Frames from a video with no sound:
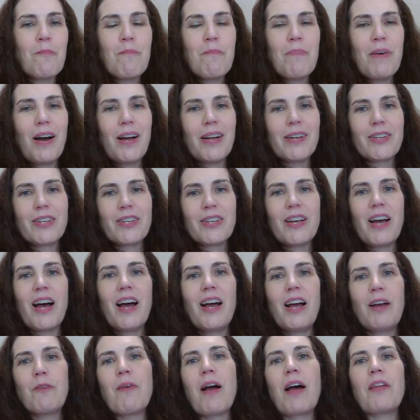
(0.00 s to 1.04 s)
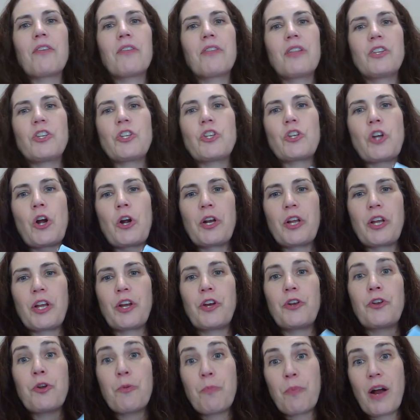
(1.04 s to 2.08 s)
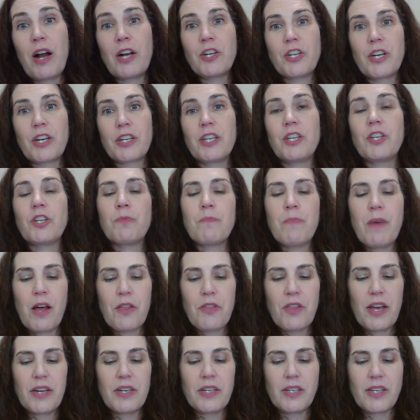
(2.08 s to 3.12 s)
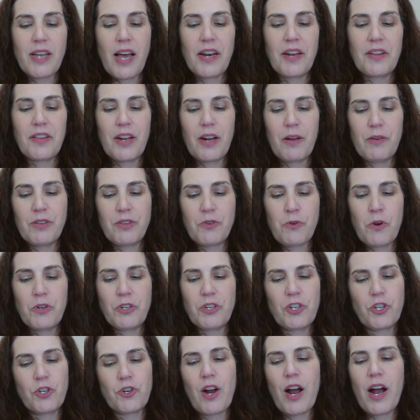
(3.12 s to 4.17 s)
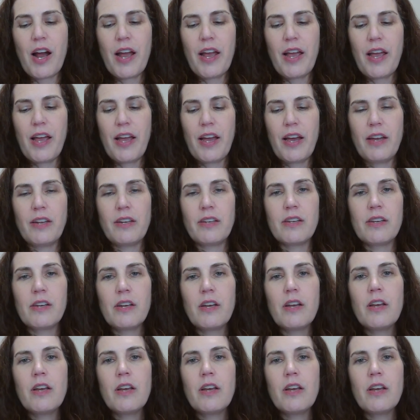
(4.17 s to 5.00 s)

But rather than starting a new project each month, I decided that I was going to try and